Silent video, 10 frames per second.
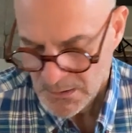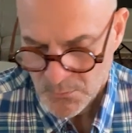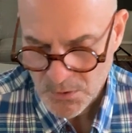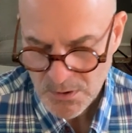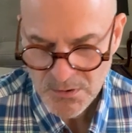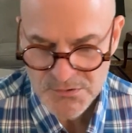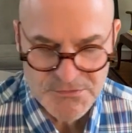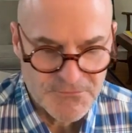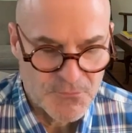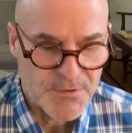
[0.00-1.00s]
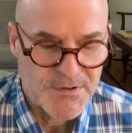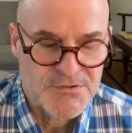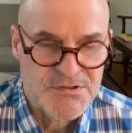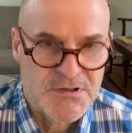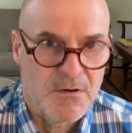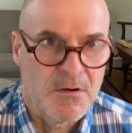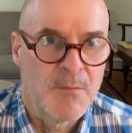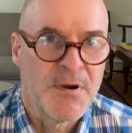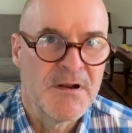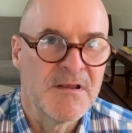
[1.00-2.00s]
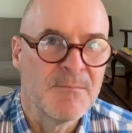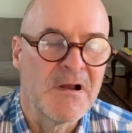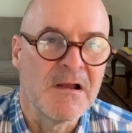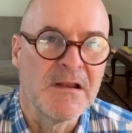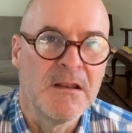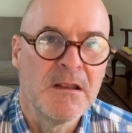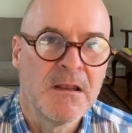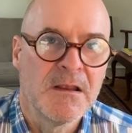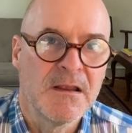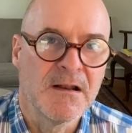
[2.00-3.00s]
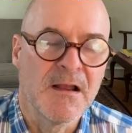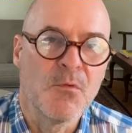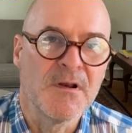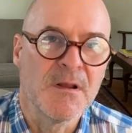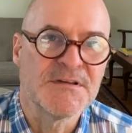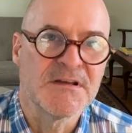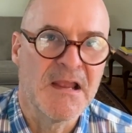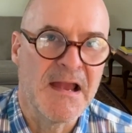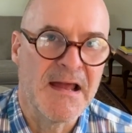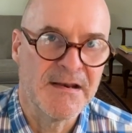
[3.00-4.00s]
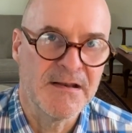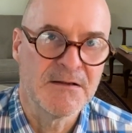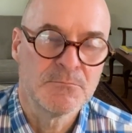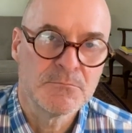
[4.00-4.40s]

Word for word: or close to 40 years ago, a buddy of mine and I went up to Canada.